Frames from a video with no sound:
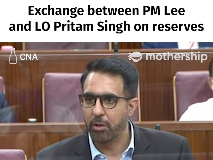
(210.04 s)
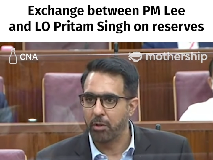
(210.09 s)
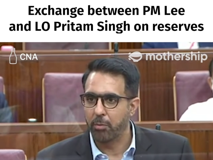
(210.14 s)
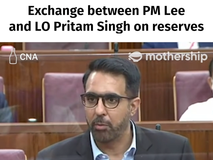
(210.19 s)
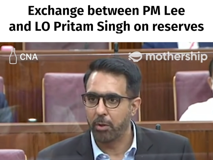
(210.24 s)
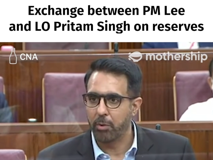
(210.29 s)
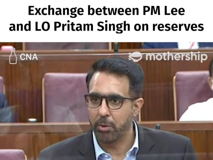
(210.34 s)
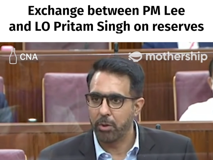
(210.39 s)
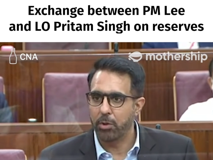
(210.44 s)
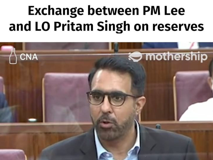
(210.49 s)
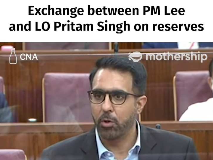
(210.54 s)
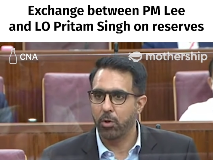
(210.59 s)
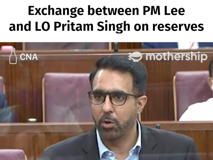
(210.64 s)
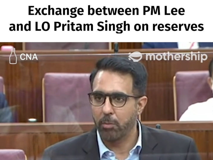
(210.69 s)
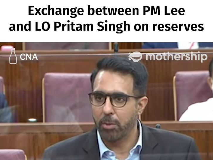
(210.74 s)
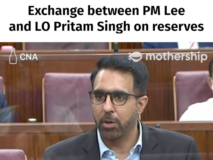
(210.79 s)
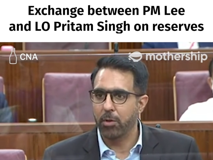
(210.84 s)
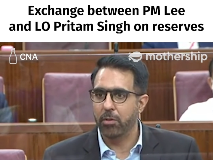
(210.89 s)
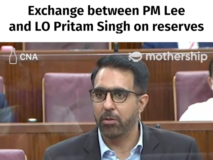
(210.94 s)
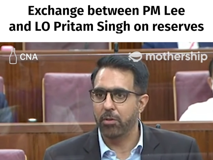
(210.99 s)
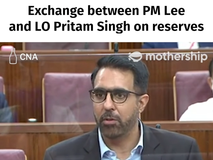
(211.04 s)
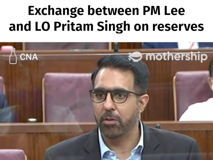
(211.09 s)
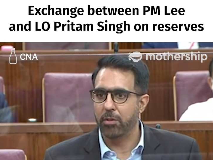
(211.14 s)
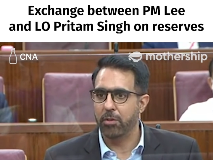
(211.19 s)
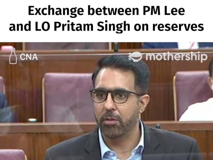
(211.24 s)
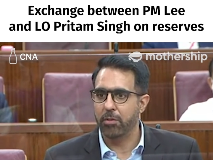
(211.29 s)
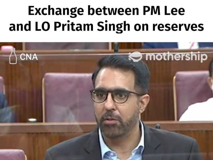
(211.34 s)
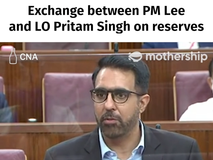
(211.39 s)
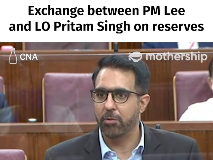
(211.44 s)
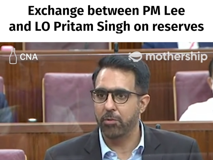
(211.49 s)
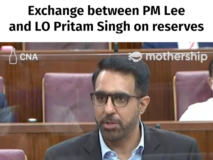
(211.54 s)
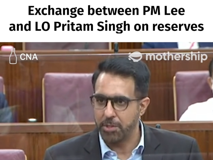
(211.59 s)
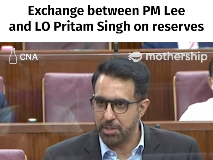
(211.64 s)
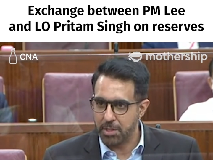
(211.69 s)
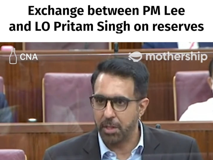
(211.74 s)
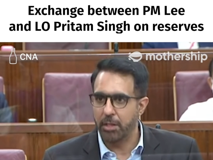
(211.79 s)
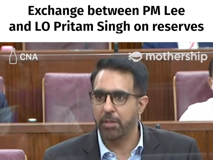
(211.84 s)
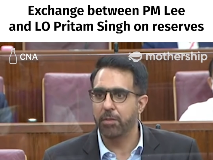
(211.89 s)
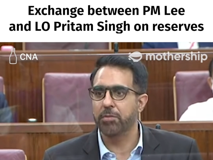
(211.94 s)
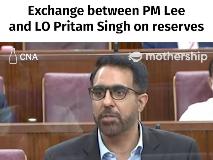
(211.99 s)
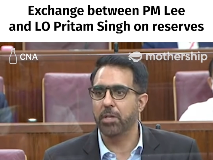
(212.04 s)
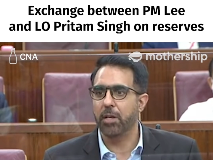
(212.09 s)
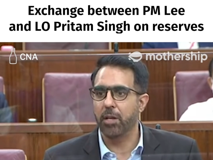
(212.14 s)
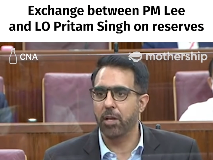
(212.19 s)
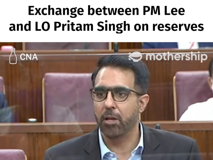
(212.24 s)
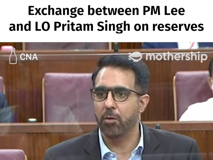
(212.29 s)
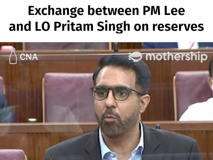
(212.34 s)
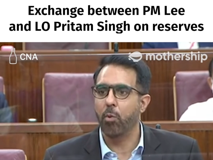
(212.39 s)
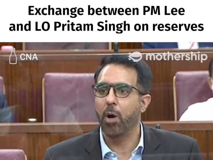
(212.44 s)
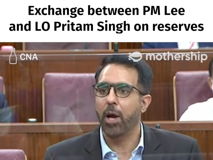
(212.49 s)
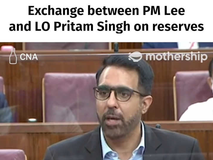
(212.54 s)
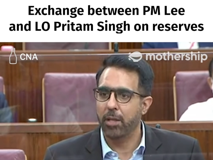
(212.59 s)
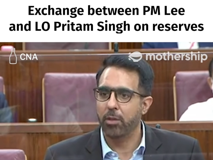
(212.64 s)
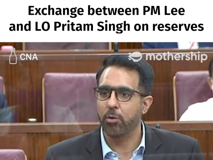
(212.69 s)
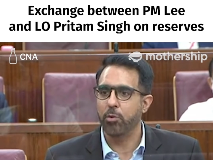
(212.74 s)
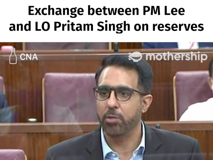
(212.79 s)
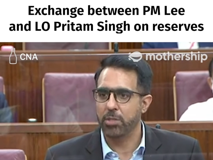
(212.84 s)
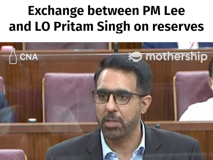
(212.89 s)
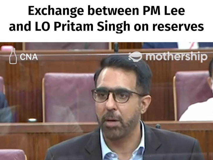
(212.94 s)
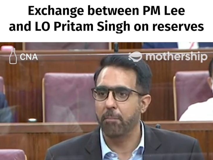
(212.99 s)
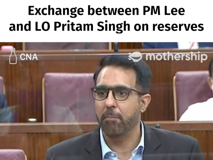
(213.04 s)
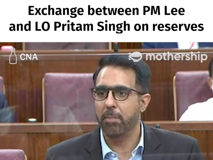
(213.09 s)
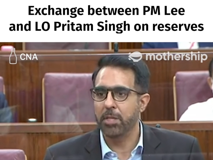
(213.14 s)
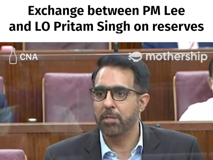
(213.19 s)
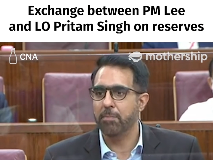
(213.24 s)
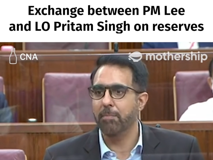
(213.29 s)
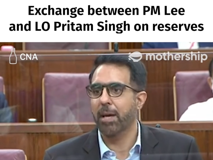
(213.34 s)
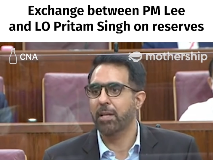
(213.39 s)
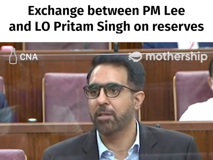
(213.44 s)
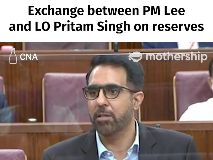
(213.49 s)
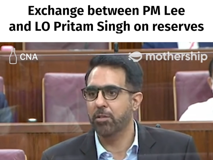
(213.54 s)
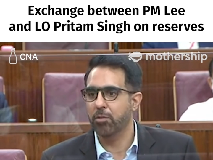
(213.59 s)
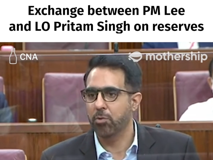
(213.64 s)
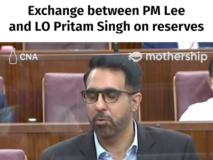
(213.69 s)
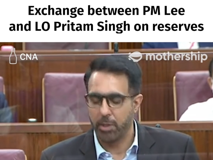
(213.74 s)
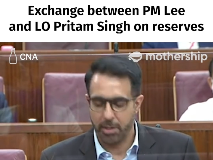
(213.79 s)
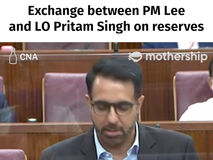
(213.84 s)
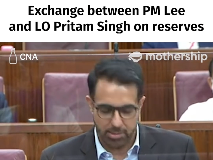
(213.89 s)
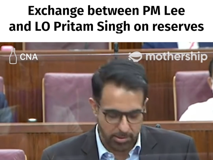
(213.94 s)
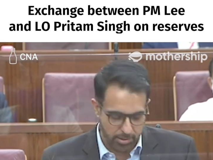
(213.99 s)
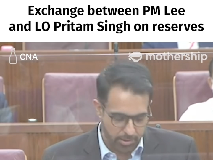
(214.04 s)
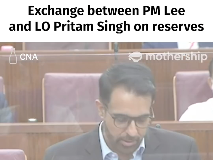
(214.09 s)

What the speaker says: when we talk about reserves and why those numbers matter to us.